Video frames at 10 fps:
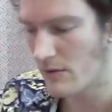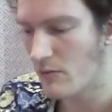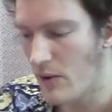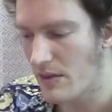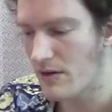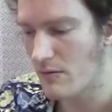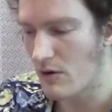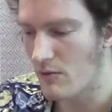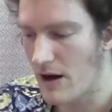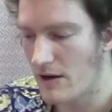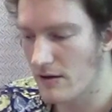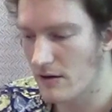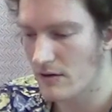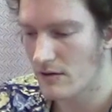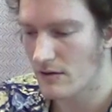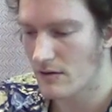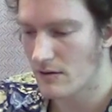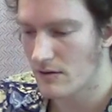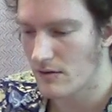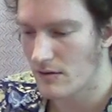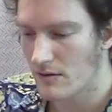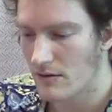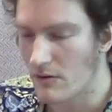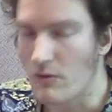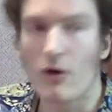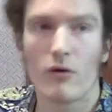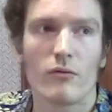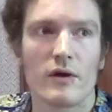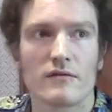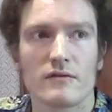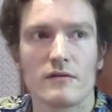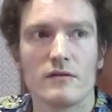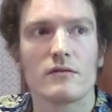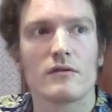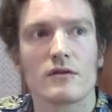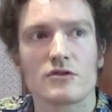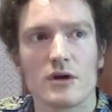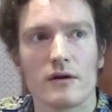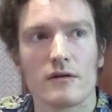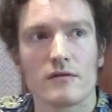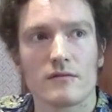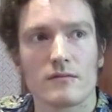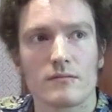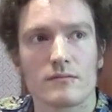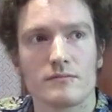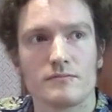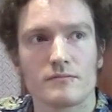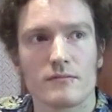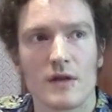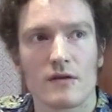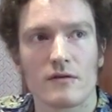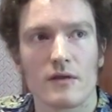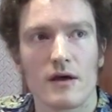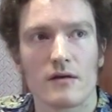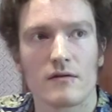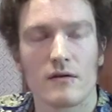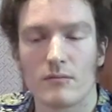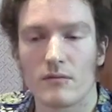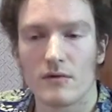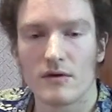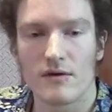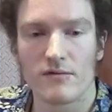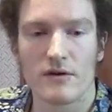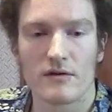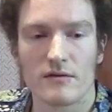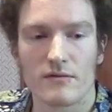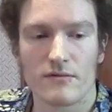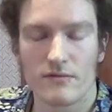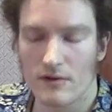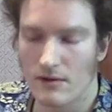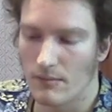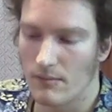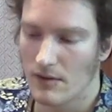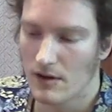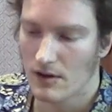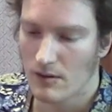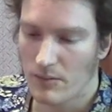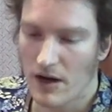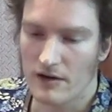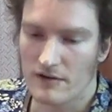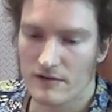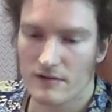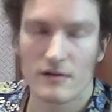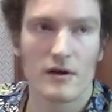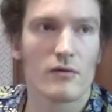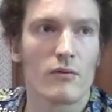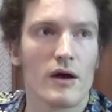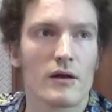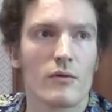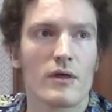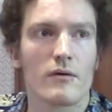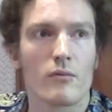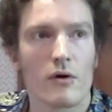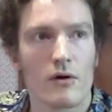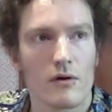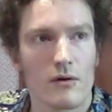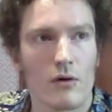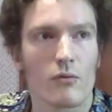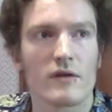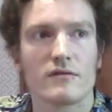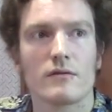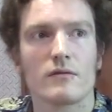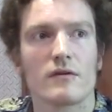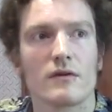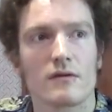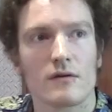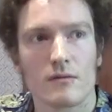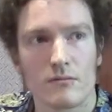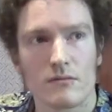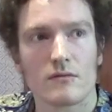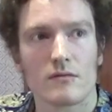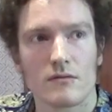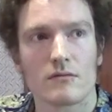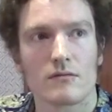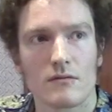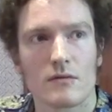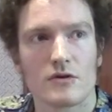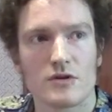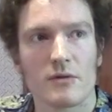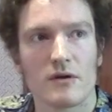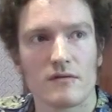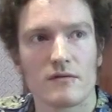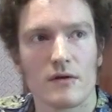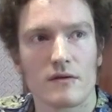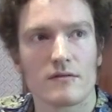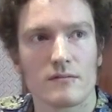when they were writing, they were always using Chinese. So they had definitive parts in writing where they were always using Japanese. Yes.